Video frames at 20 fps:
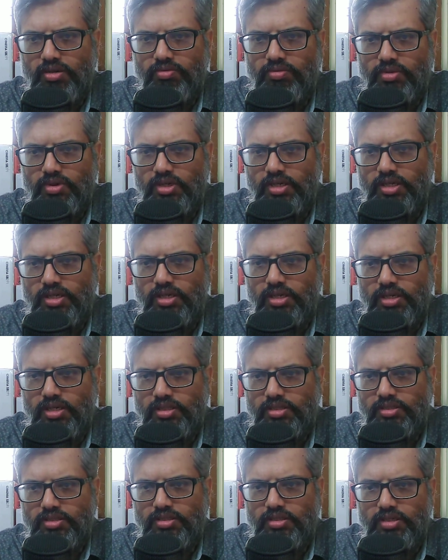
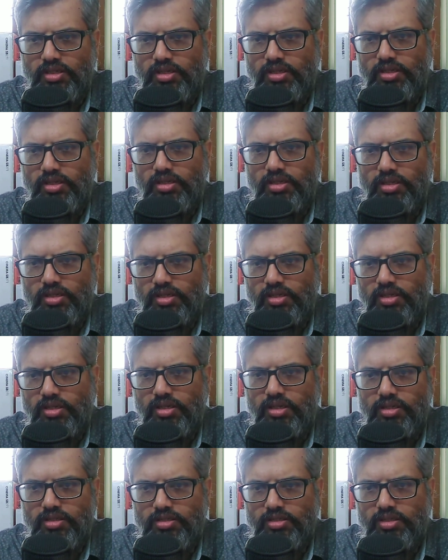effortlessly
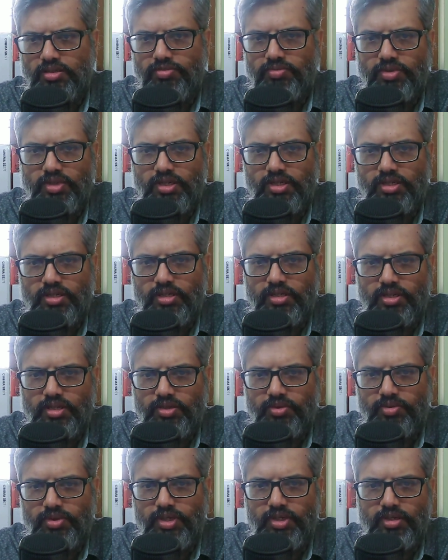as and when
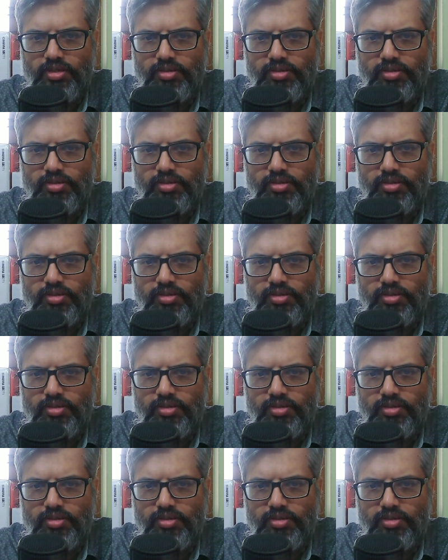required.